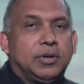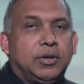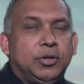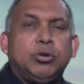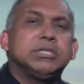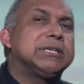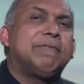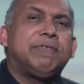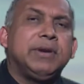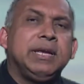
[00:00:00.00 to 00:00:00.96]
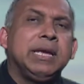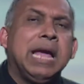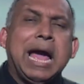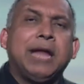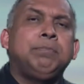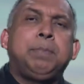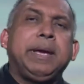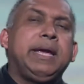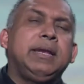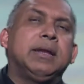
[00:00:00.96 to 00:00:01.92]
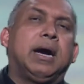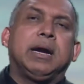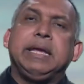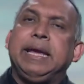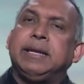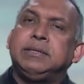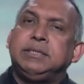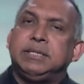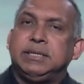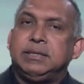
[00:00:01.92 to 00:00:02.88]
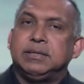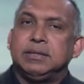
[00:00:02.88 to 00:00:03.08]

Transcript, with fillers: Your suffering and pain are ended,